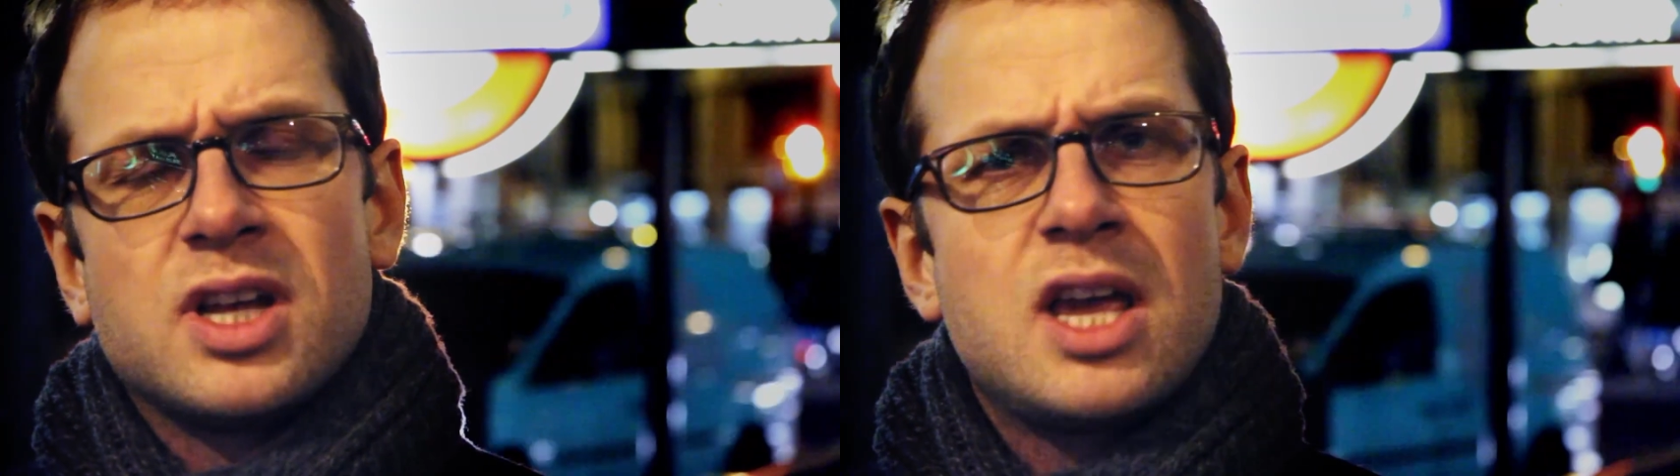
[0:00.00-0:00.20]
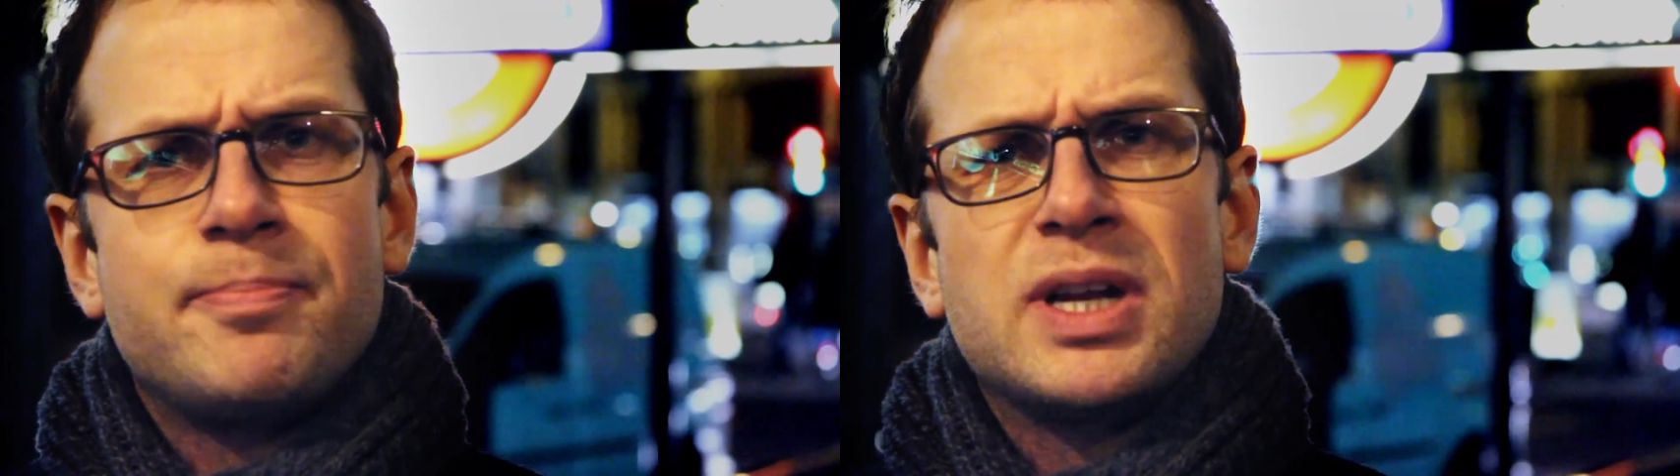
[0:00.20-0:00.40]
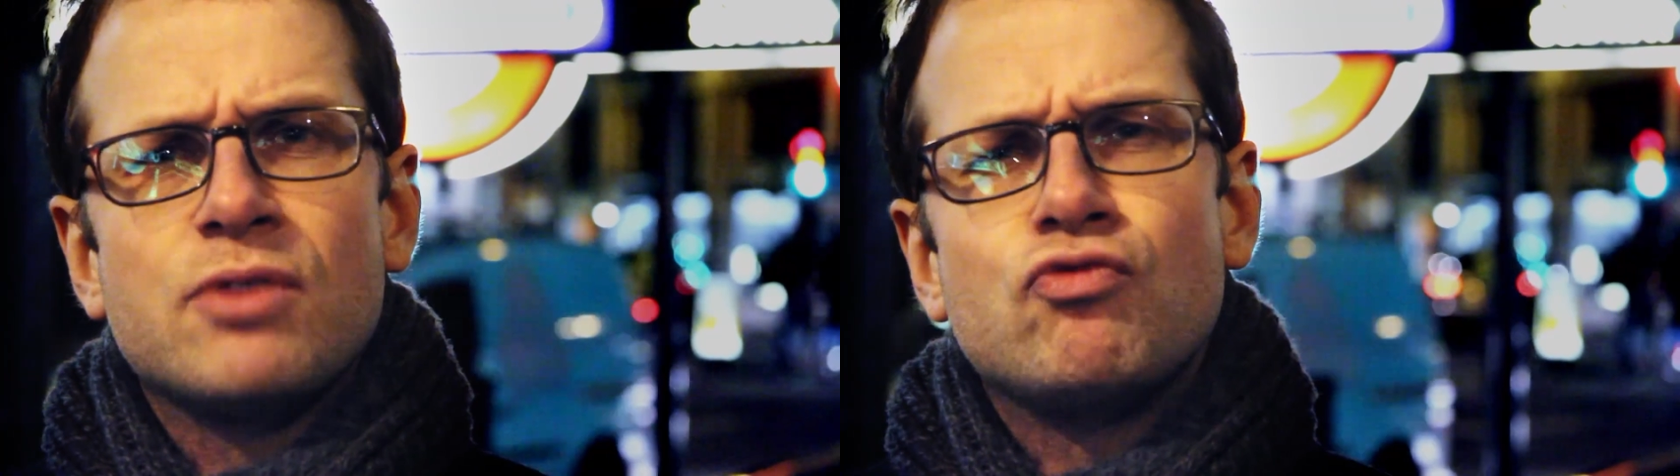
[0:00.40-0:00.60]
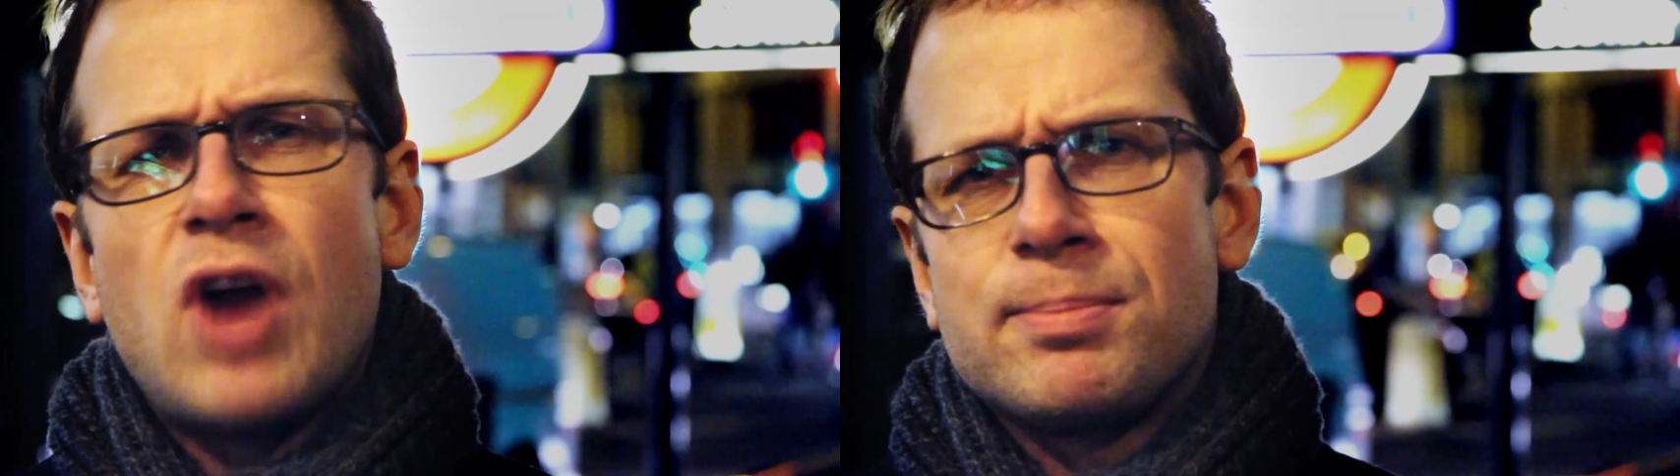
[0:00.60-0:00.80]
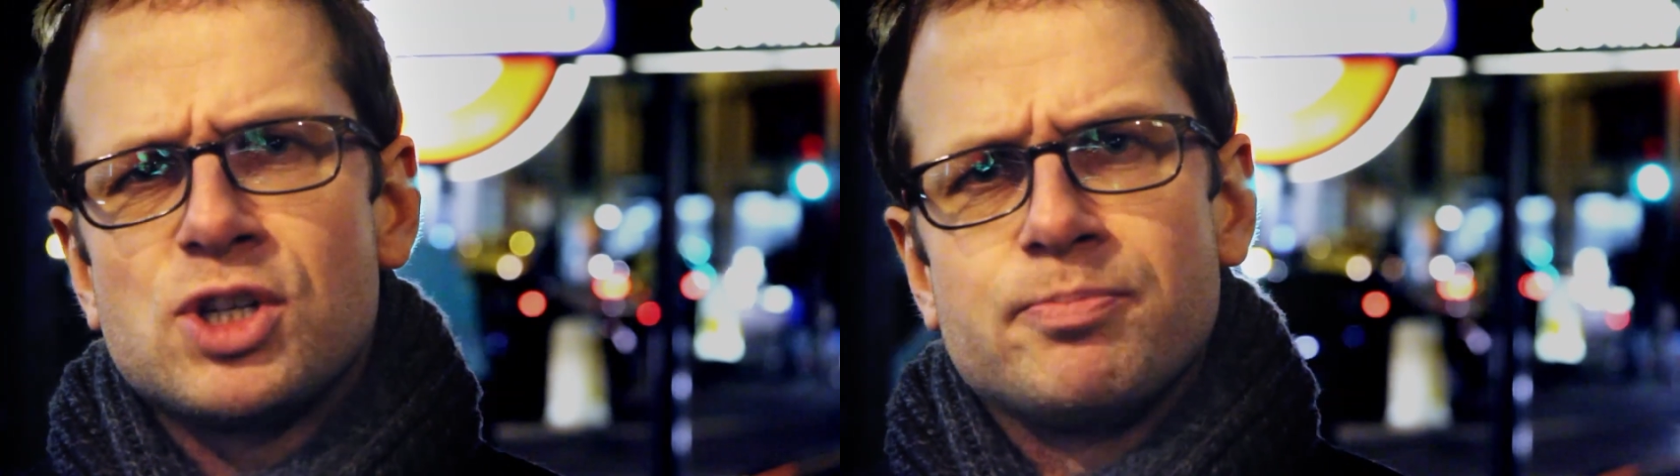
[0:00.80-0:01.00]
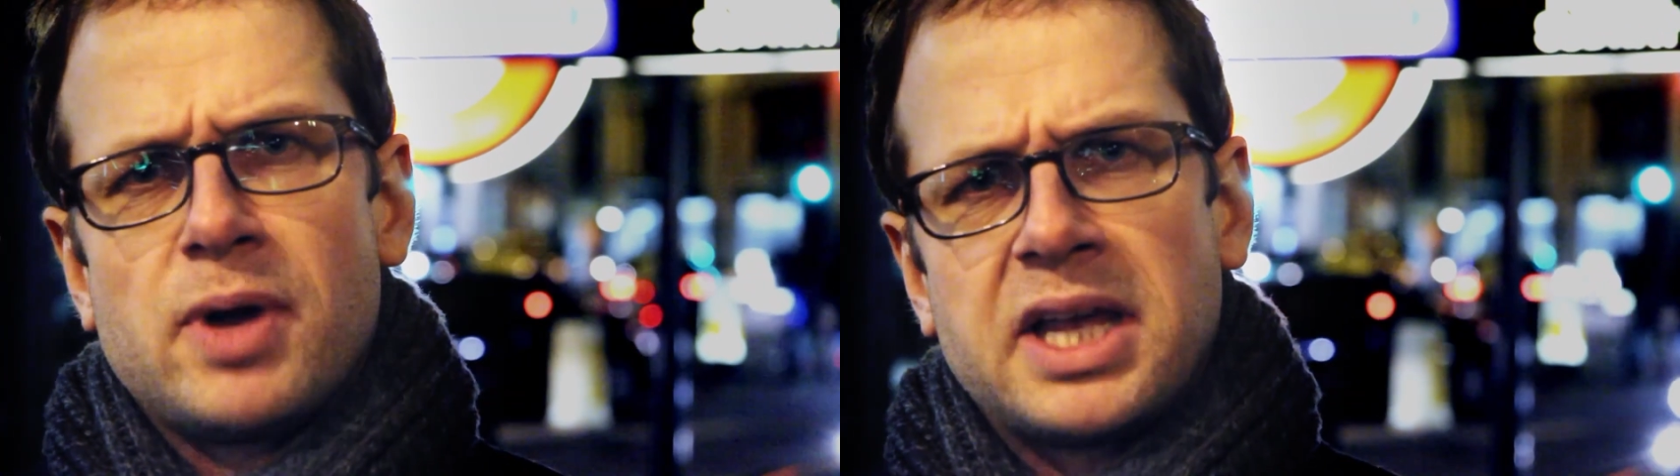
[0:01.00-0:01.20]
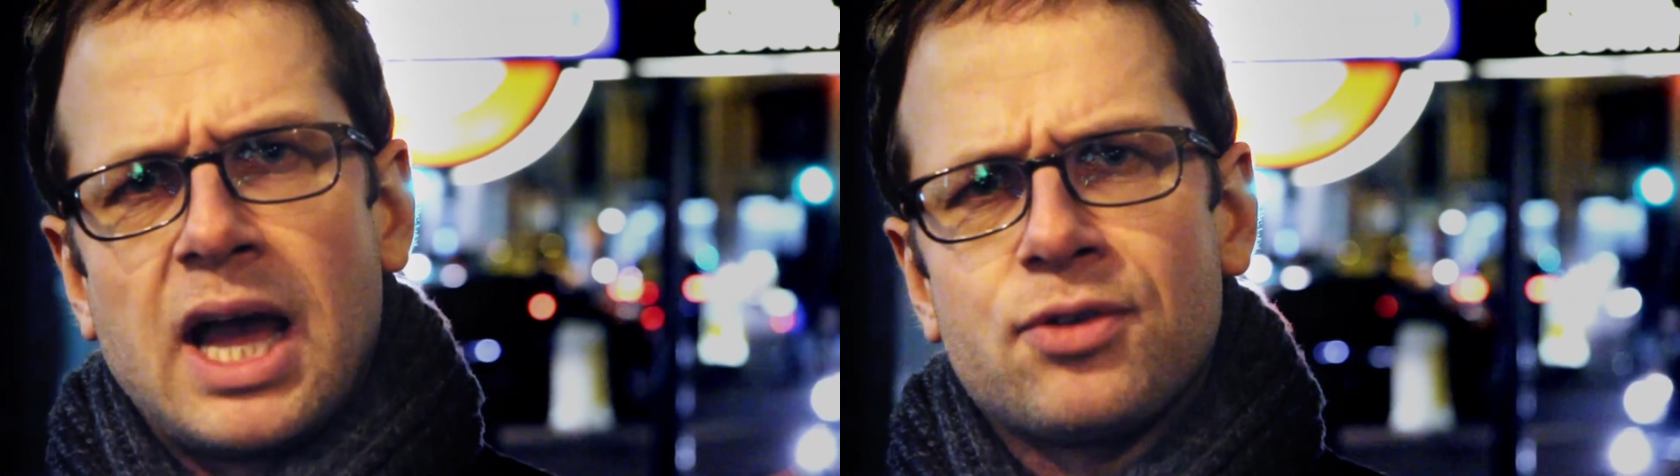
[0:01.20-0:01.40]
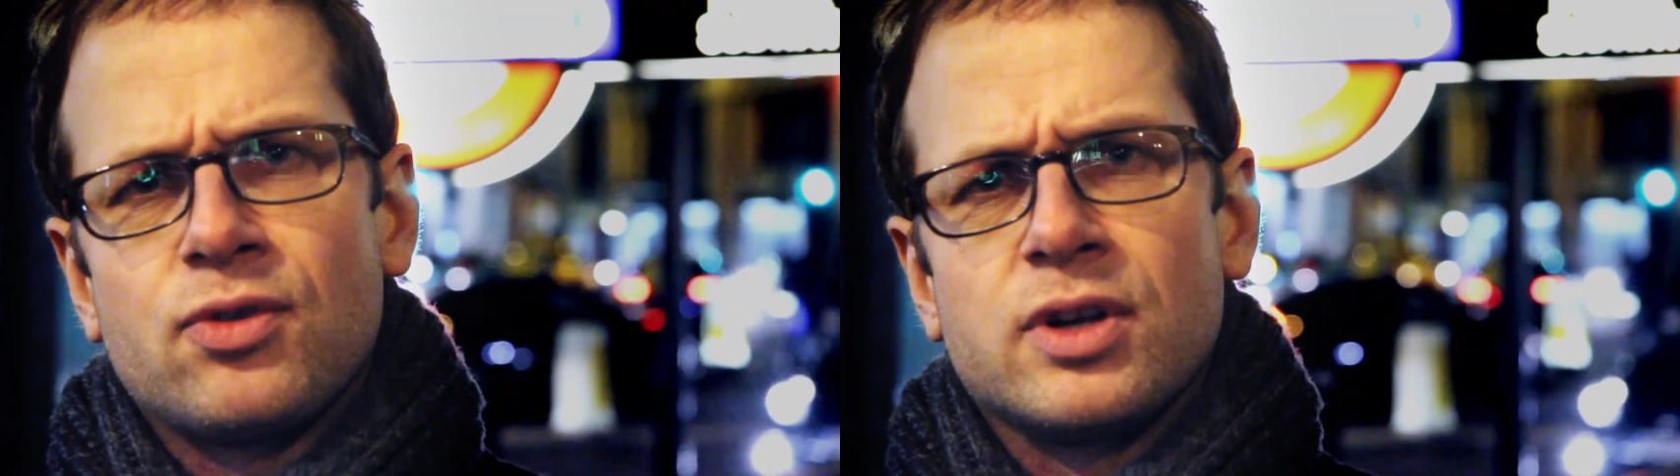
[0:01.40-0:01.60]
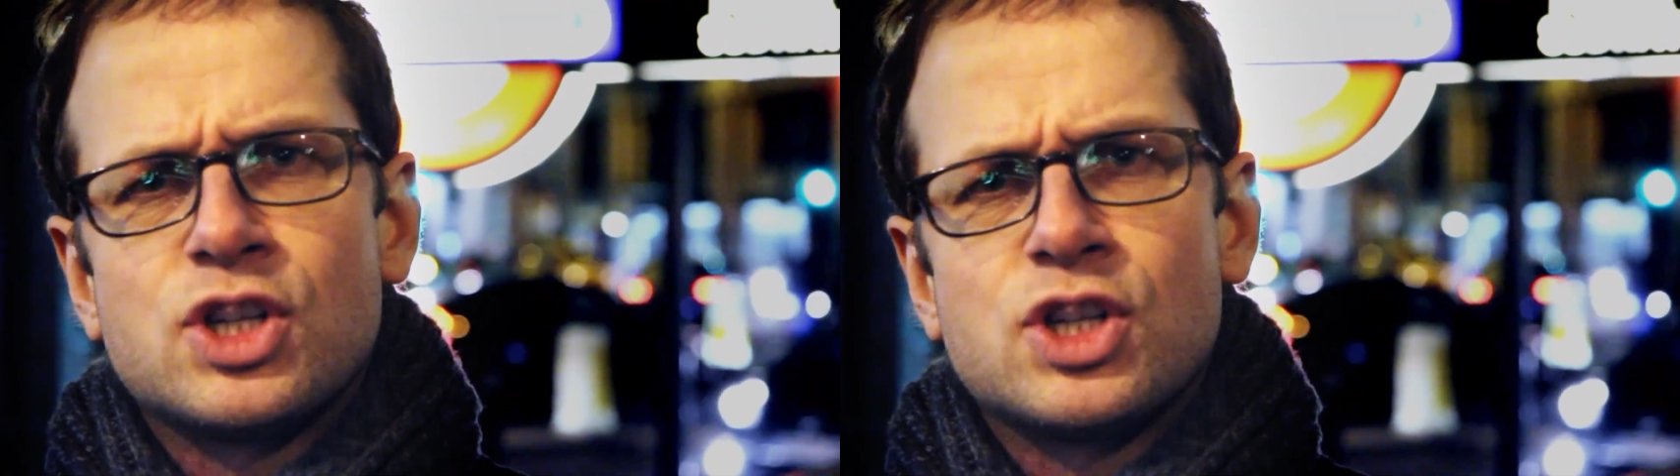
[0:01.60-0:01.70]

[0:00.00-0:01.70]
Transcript: He'd been enraptured by Catherine.